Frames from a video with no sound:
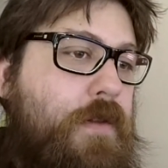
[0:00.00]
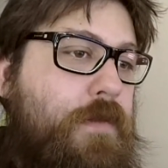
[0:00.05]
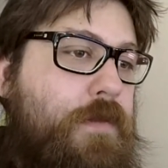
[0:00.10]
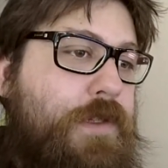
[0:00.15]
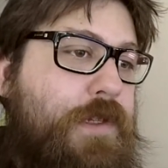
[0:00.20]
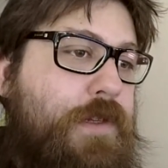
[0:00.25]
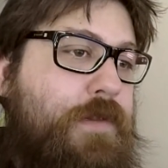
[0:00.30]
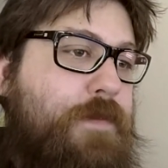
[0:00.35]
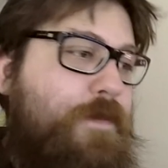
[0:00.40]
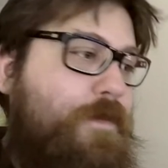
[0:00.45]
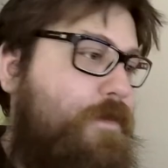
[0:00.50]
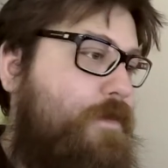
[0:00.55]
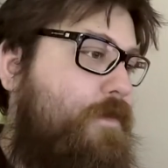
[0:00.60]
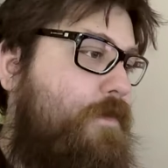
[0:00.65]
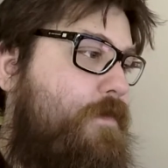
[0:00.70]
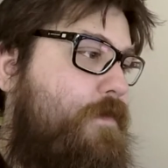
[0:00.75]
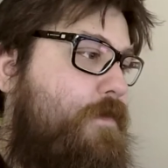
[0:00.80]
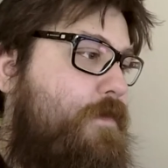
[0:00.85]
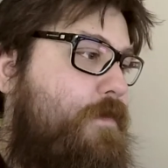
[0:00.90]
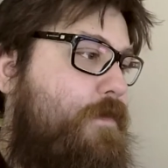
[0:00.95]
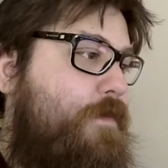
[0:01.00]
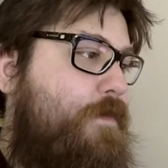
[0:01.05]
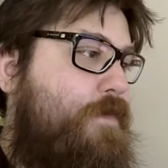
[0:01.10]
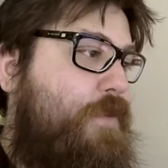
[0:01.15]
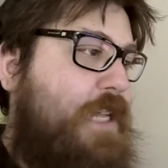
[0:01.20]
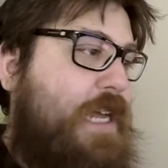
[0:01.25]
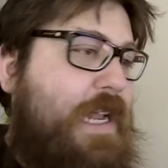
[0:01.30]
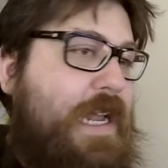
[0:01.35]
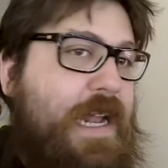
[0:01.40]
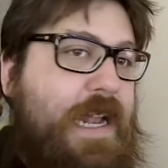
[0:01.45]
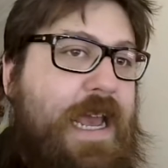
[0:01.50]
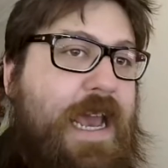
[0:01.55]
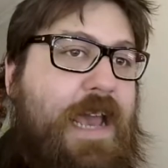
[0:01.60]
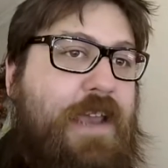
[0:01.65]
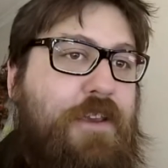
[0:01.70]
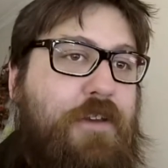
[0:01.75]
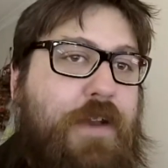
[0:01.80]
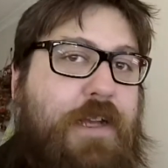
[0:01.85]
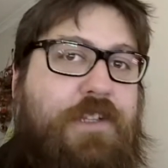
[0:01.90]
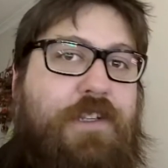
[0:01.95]
sort of plan out how
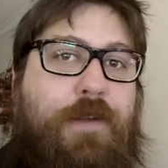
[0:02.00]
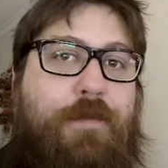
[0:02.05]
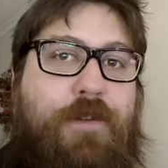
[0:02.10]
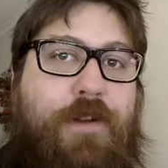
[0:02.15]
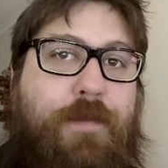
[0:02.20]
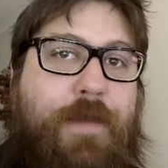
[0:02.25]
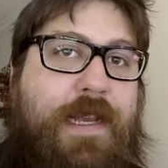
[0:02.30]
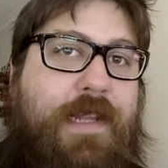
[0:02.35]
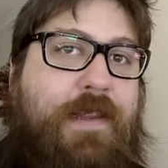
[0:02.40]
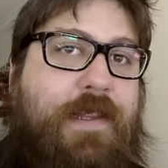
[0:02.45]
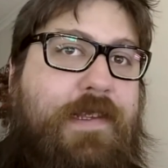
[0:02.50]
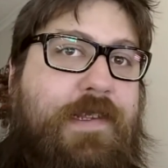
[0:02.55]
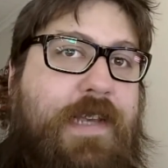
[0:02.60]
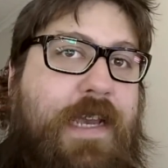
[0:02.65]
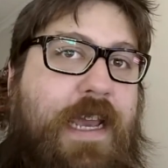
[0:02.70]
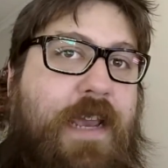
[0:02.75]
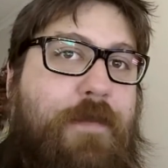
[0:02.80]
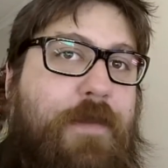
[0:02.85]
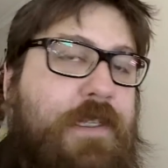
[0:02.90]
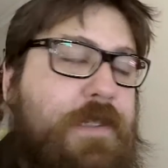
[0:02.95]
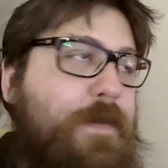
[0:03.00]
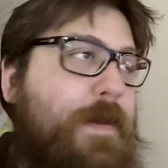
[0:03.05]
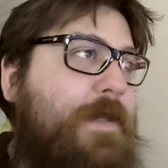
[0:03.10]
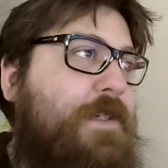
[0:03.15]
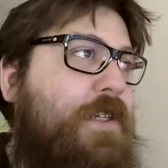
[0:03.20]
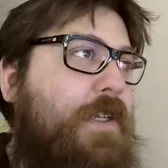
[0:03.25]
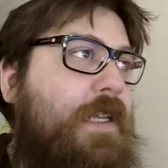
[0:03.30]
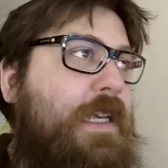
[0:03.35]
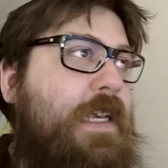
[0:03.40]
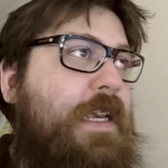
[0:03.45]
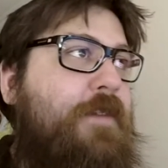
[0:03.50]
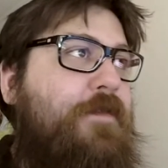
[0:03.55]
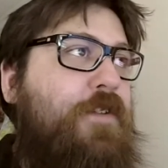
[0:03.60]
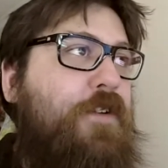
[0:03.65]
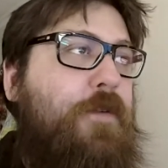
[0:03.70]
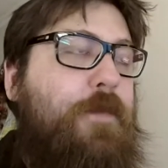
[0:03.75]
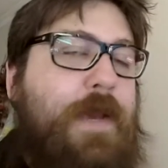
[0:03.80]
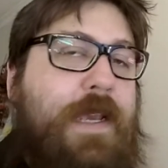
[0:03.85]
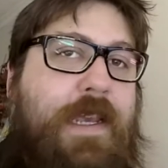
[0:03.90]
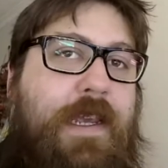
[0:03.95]
you actually want to make this game, especially if
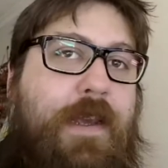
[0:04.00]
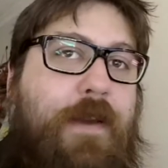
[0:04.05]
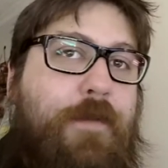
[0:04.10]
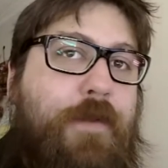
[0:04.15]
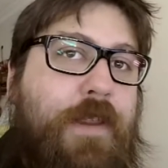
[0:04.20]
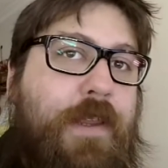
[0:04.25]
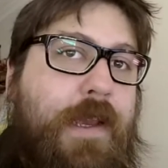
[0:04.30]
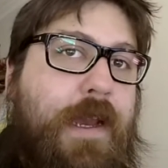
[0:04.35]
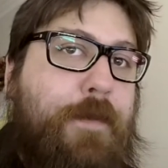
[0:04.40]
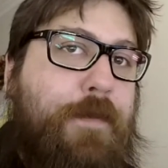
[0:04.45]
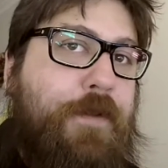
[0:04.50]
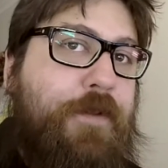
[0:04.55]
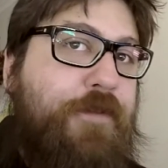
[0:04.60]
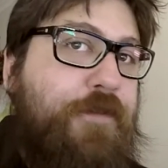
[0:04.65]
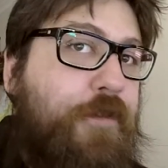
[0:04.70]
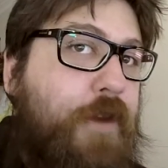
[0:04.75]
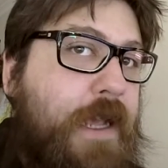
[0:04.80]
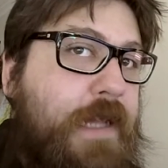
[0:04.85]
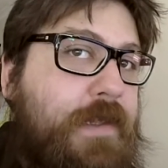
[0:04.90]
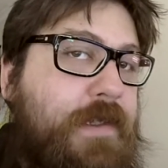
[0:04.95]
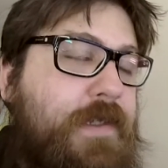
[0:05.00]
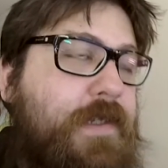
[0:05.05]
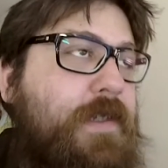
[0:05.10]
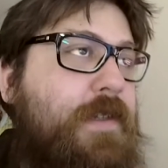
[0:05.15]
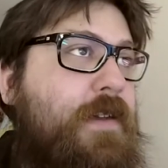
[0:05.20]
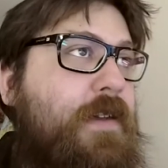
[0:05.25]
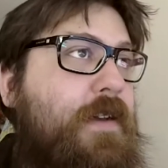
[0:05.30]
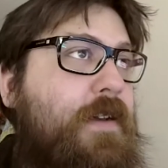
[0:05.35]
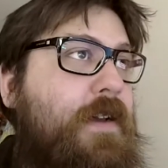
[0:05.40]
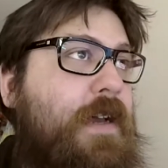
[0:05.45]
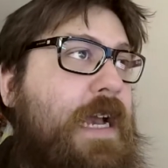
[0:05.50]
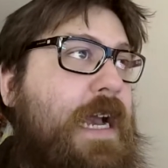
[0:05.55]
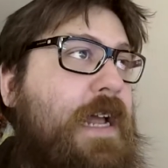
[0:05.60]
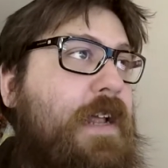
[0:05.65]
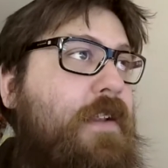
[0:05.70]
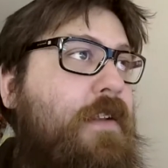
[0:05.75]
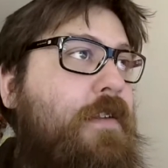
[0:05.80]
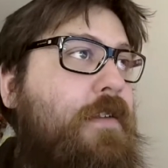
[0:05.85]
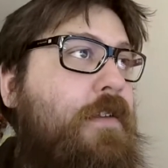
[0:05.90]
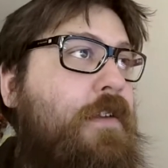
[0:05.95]
you're making it with a couple of friends and